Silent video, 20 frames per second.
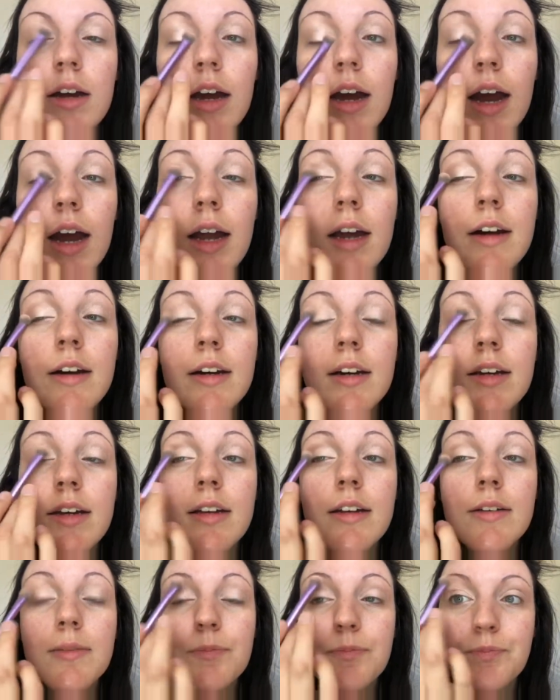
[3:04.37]

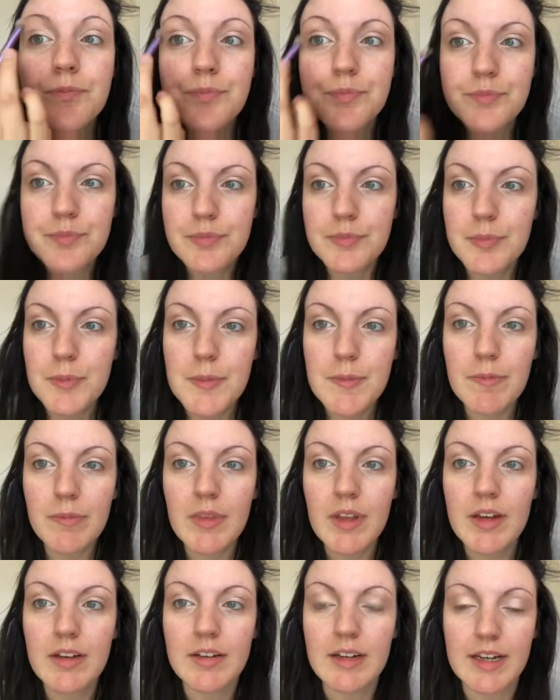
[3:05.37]
eyelid
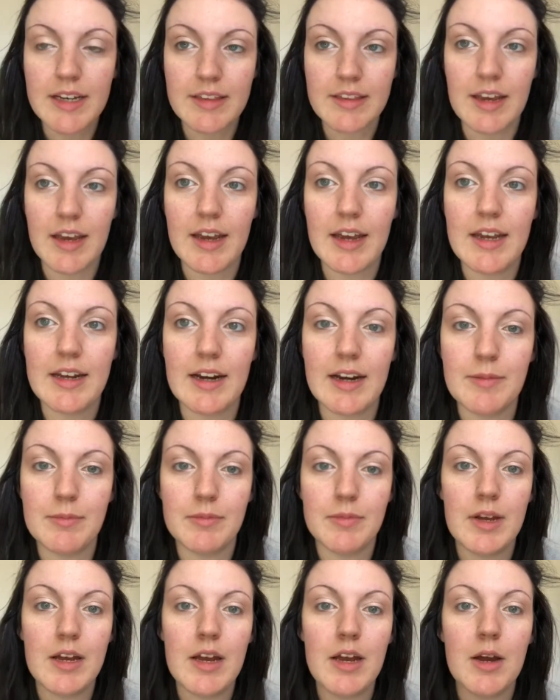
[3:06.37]
like that, and I
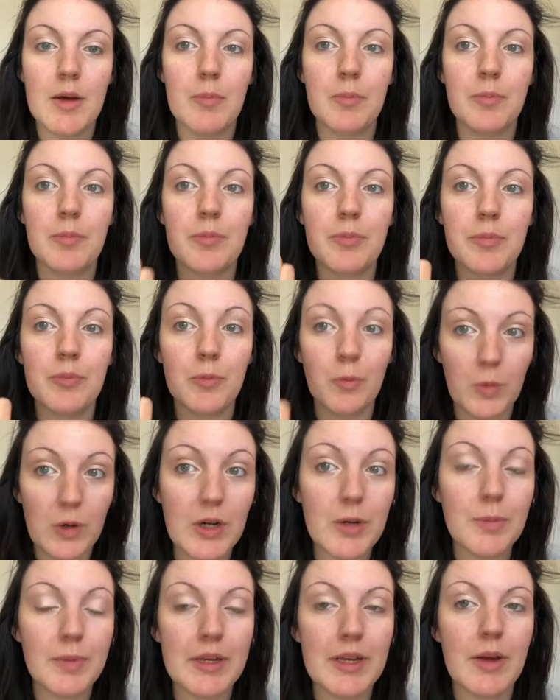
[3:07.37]

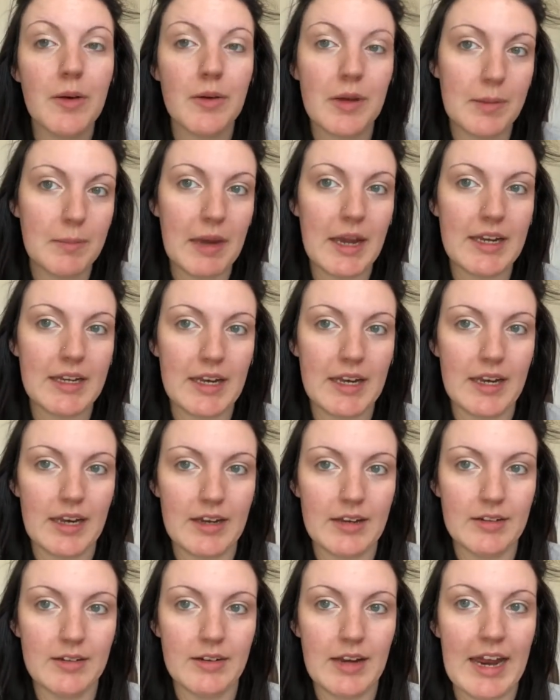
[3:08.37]
will be going back
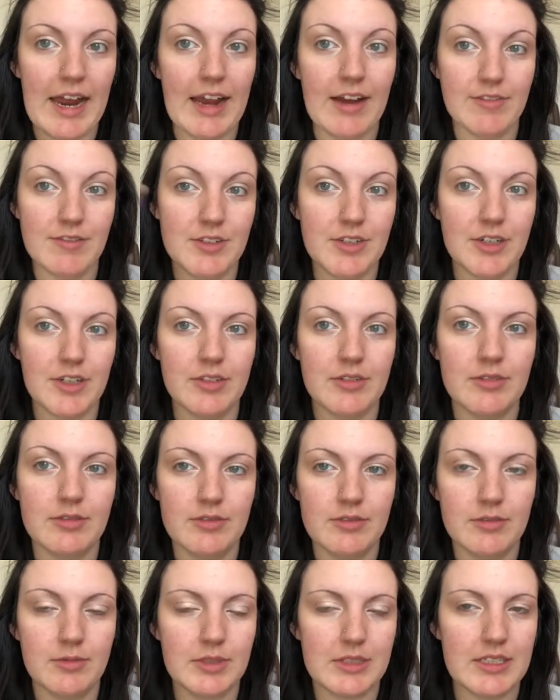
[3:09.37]
again after
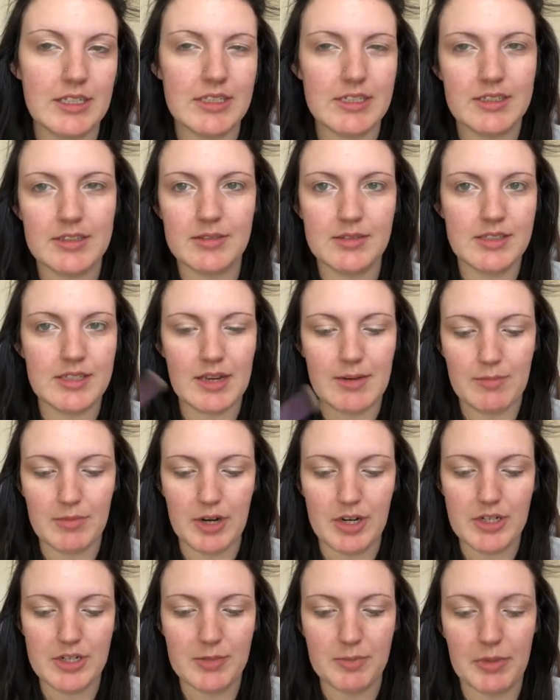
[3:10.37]
with this same
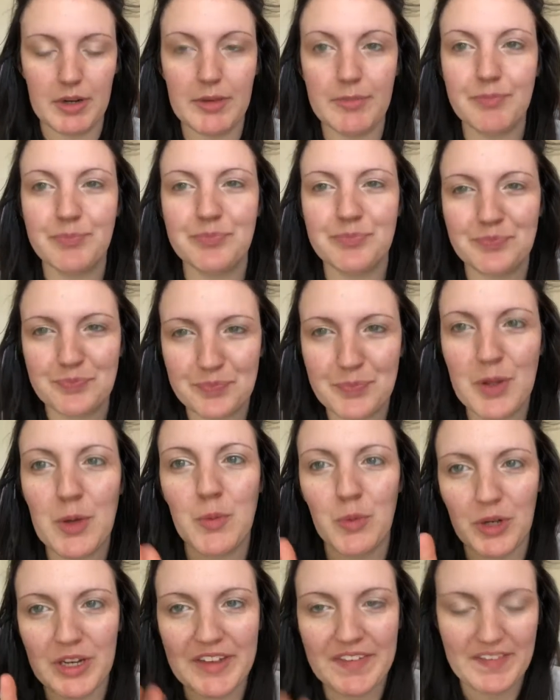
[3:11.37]
brush, but
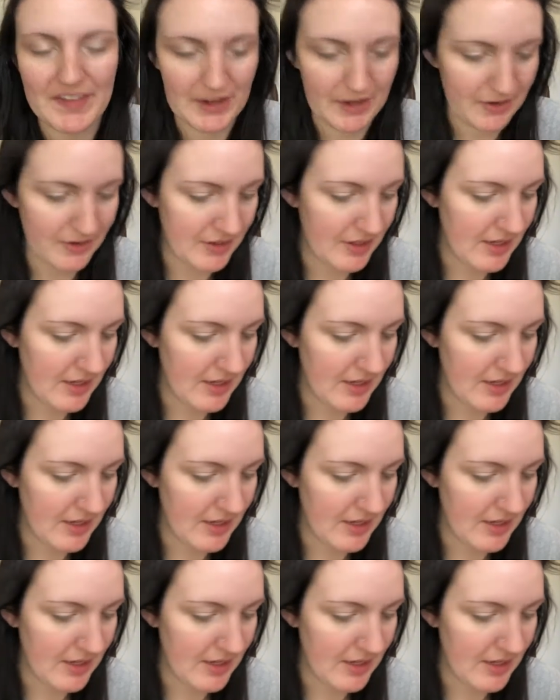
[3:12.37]
we'll get there.